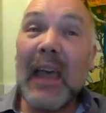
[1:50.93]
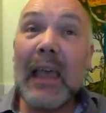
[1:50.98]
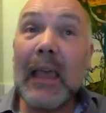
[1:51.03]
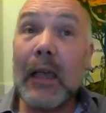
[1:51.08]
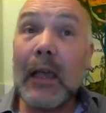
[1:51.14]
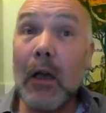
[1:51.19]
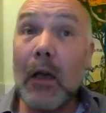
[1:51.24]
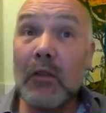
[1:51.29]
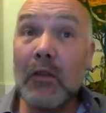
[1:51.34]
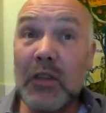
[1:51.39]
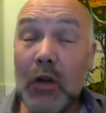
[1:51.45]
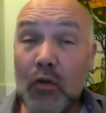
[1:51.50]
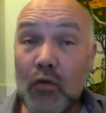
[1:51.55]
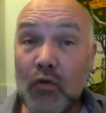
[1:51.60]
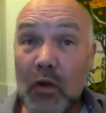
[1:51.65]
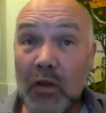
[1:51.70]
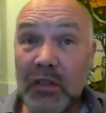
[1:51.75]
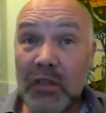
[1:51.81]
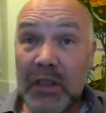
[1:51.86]
It goes
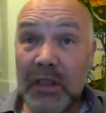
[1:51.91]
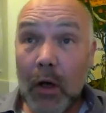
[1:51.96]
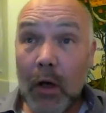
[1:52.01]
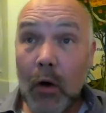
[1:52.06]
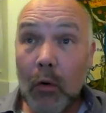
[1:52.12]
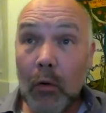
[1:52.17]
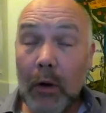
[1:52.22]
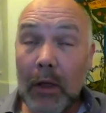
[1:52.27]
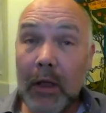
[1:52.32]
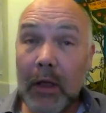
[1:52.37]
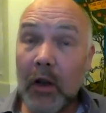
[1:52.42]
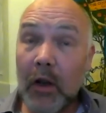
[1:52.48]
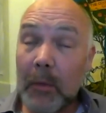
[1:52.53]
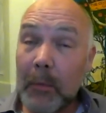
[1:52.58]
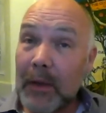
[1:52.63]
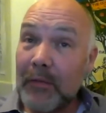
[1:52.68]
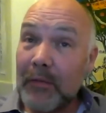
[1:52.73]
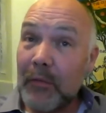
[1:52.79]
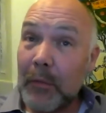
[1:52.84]
across the whole
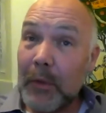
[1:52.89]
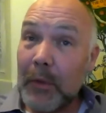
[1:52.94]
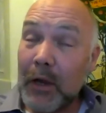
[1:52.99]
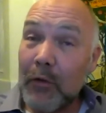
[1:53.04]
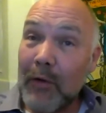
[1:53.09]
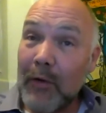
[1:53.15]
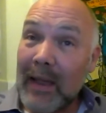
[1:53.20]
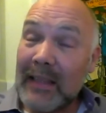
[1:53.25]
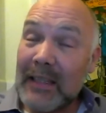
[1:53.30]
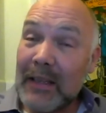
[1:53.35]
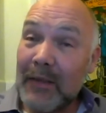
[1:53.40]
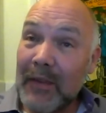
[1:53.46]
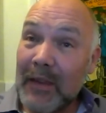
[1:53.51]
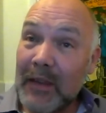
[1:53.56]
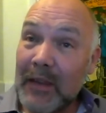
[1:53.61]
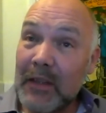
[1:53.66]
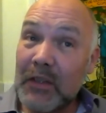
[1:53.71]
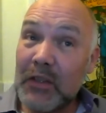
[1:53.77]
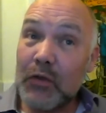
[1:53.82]
economy, from the creative
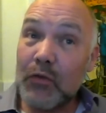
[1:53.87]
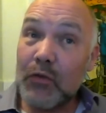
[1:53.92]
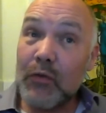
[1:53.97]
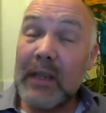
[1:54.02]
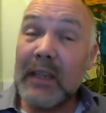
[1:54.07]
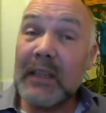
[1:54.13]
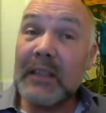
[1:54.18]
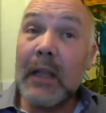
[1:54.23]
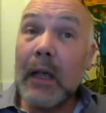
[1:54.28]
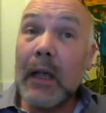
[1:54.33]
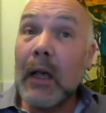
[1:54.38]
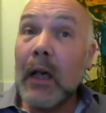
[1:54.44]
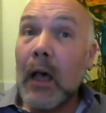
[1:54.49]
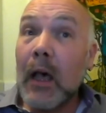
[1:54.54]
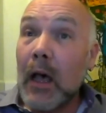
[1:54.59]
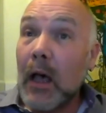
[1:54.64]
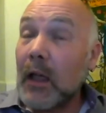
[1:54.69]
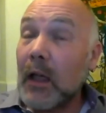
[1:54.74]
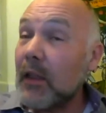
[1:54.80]
industries,
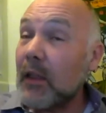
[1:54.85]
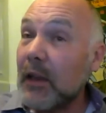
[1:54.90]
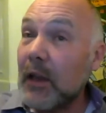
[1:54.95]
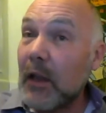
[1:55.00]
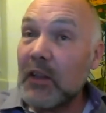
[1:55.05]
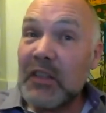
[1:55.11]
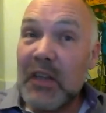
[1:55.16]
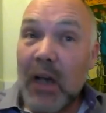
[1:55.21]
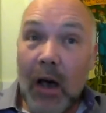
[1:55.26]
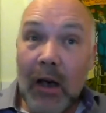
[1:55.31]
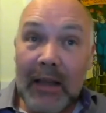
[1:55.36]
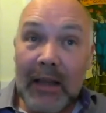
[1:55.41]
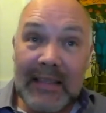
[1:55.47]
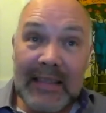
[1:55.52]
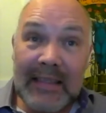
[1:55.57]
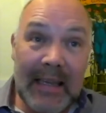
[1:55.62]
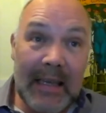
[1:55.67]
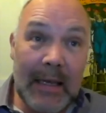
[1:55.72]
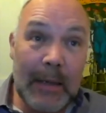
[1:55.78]
to
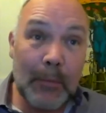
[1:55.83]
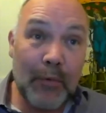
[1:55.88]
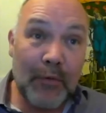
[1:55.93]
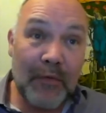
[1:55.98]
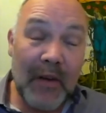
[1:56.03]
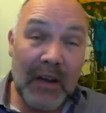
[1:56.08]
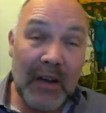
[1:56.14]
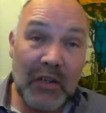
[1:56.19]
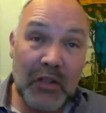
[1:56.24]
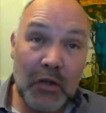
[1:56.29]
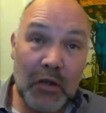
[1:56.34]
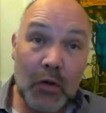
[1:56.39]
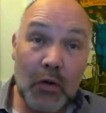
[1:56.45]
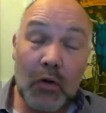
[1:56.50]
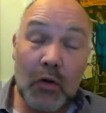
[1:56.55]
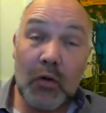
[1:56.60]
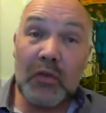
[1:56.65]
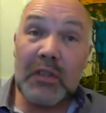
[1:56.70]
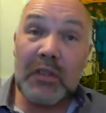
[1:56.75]
IT
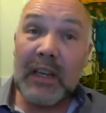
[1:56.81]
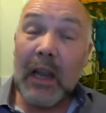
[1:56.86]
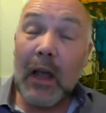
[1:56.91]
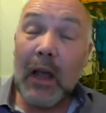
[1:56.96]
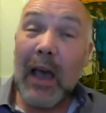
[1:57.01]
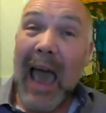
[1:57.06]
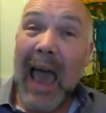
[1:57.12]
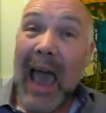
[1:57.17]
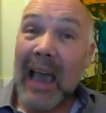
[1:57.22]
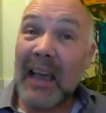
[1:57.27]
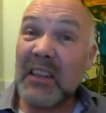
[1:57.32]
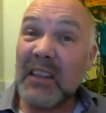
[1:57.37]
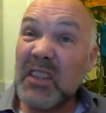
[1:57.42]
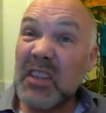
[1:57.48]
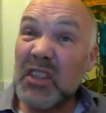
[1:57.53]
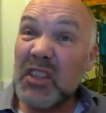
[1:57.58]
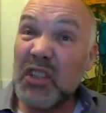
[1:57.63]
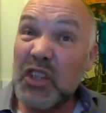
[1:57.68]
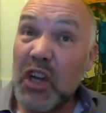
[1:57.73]
professionals,
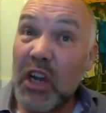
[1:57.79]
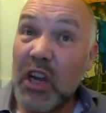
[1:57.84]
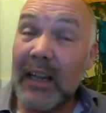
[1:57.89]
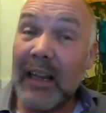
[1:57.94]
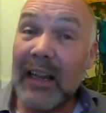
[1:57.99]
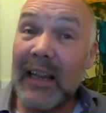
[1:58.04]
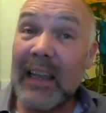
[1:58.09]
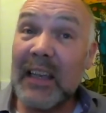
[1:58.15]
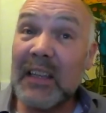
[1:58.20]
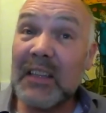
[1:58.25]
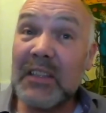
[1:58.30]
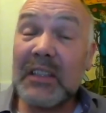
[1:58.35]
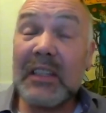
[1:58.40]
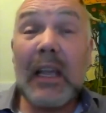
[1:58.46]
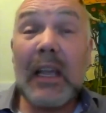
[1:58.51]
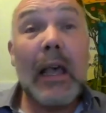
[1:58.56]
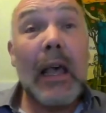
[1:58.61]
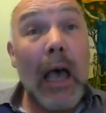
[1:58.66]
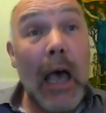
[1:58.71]
actors, journalists,
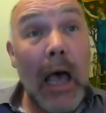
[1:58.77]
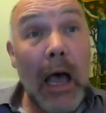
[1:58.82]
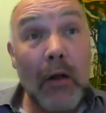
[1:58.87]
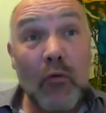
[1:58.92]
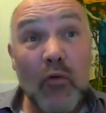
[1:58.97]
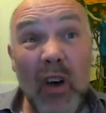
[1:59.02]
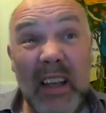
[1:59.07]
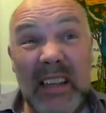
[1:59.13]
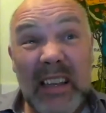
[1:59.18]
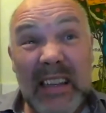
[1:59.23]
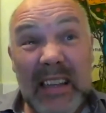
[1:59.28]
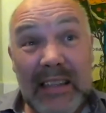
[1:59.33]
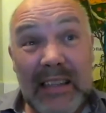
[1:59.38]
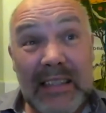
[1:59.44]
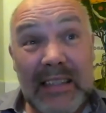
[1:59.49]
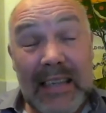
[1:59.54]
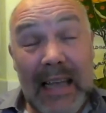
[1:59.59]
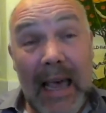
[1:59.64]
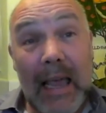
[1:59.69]
and right
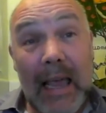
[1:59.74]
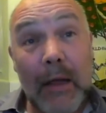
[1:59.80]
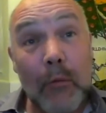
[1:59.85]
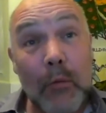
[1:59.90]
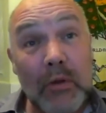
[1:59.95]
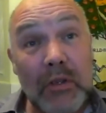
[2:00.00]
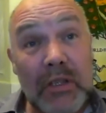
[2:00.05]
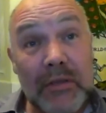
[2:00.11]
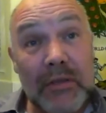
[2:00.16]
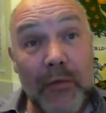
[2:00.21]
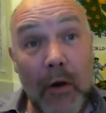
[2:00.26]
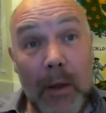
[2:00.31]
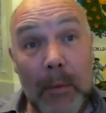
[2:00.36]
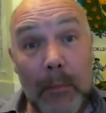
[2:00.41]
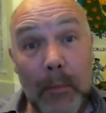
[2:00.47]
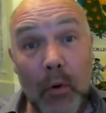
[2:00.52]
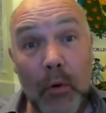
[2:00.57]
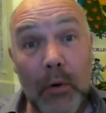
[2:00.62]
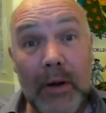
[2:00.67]
today, which is very
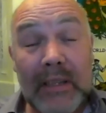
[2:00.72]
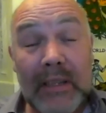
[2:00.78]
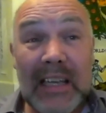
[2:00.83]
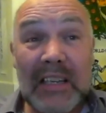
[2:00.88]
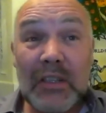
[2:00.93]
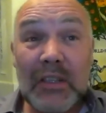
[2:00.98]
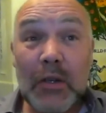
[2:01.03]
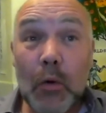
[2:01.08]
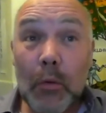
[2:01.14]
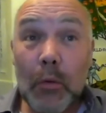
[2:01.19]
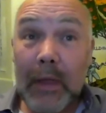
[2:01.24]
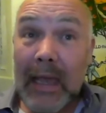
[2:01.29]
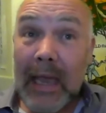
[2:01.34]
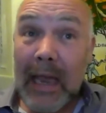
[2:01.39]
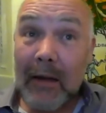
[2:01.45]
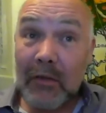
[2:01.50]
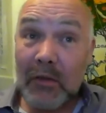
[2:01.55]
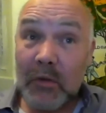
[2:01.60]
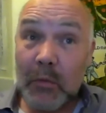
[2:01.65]
important, is actually all the
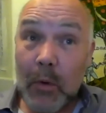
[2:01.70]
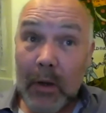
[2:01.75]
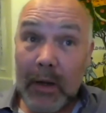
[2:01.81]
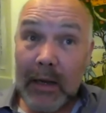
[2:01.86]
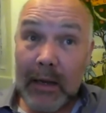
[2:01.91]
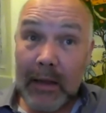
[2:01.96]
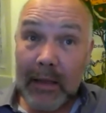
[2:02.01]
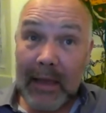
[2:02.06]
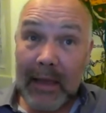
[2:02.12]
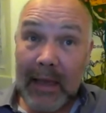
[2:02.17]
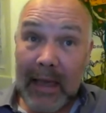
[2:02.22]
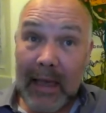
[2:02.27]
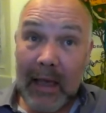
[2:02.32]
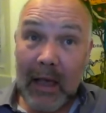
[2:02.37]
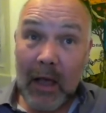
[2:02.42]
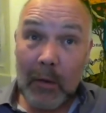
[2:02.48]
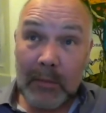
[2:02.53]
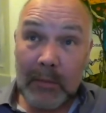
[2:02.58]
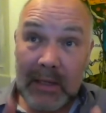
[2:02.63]
carers working in the care
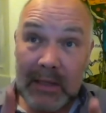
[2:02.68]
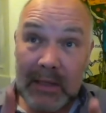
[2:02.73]
homes. There's